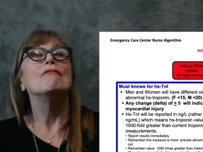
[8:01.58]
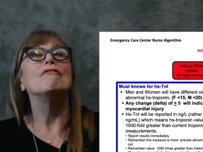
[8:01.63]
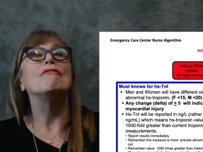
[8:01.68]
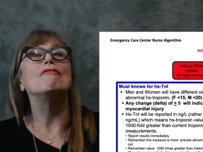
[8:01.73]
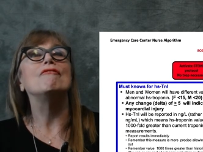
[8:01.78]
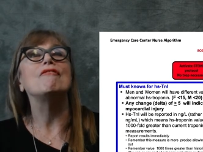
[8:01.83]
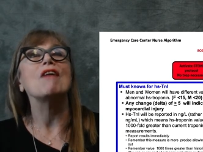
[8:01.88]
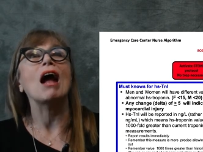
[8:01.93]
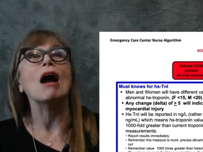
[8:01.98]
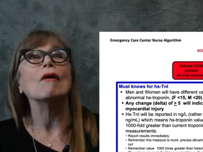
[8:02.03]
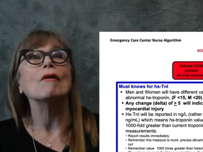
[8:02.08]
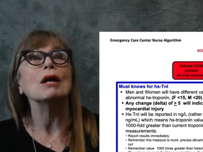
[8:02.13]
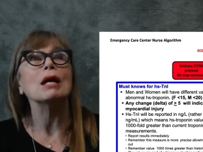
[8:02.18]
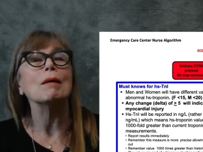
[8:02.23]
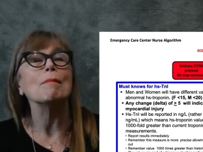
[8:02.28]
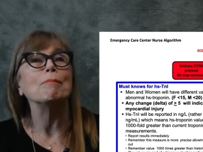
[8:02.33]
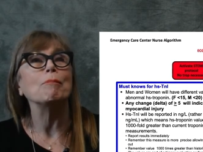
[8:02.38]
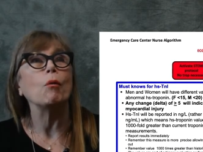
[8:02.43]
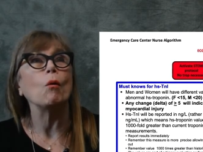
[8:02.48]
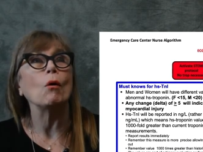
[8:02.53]
Very
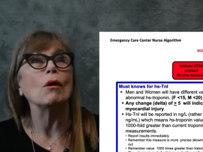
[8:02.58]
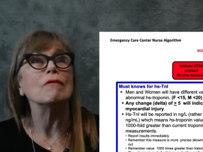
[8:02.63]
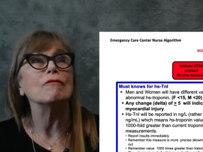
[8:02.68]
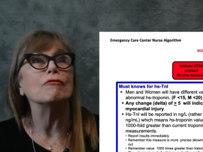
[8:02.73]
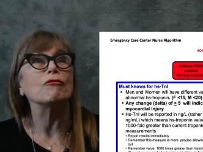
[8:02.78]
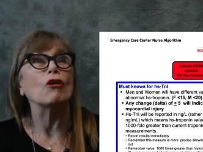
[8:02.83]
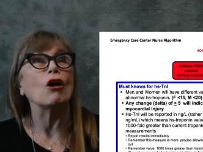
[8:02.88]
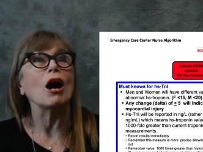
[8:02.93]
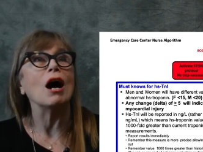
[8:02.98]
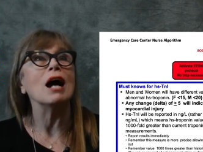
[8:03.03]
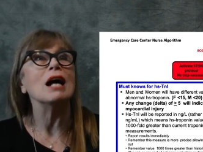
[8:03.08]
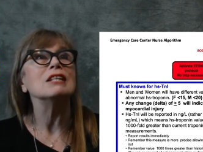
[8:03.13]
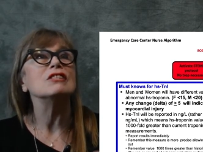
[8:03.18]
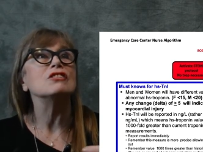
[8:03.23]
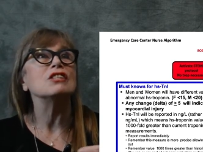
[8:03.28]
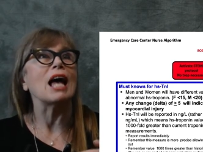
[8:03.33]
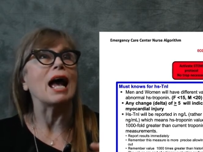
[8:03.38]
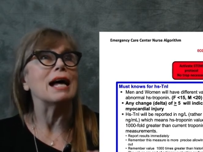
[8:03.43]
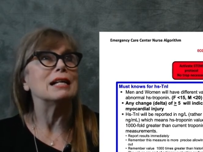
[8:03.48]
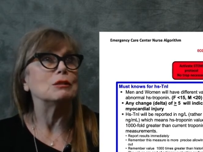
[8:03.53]
important for
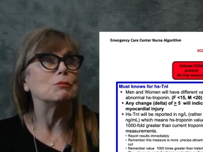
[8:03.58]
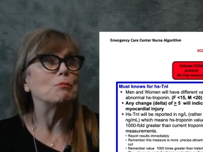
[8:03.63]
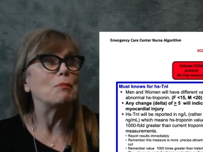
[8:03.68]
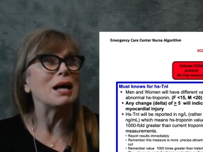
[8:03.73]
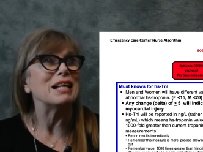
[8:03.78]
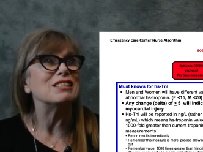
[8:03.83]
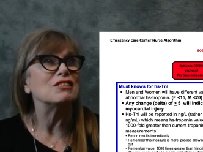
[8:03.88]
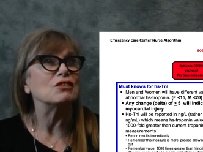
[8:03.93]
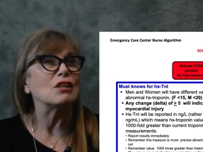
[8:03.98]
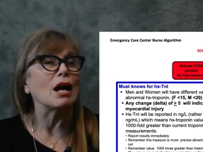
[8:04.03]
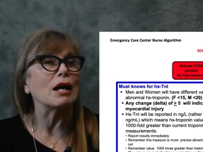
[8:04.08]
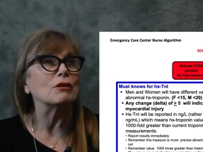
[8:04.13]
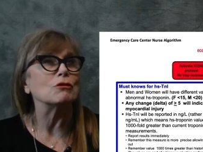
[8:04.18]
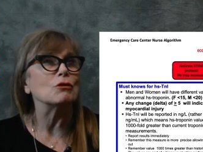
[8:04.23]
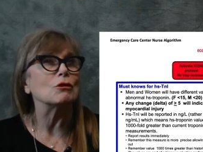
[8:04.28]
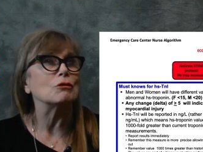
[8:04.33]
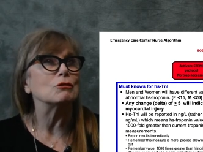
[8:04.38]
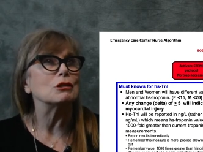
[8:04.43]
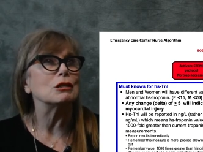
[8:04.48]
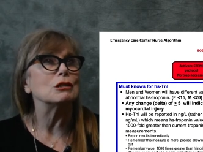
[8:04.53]
us as bedside
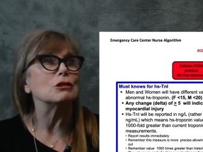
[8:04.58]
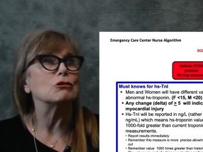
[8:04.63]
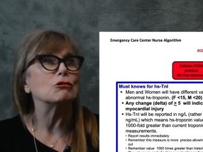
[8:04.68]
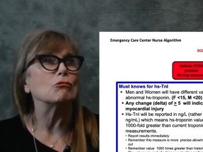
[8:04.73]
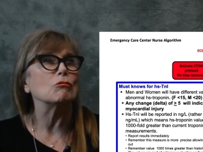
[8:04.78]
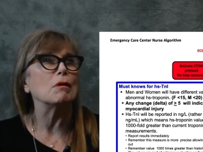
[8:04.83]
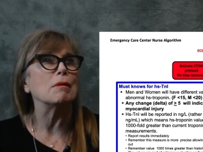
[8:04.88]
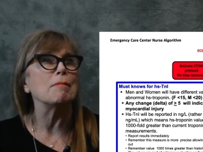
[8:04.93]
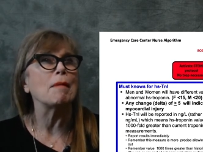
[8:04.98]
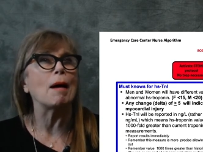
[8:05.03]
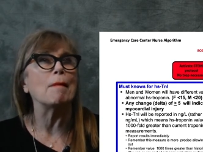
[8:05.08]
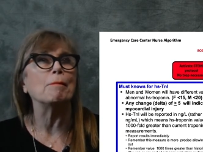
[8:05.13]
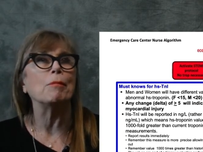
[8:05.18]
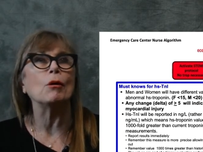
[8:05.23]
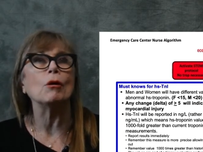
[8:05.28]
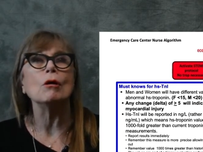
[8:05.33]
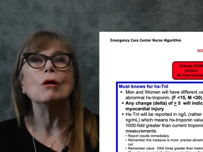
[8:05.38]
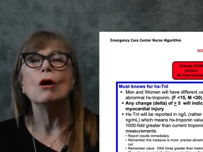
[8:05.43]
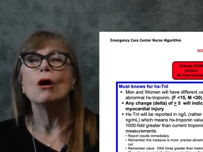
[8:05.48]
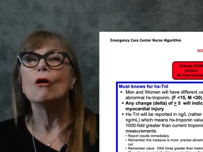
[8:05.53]
nurses to
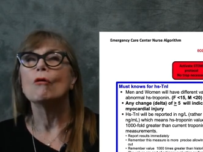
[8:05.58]
remember,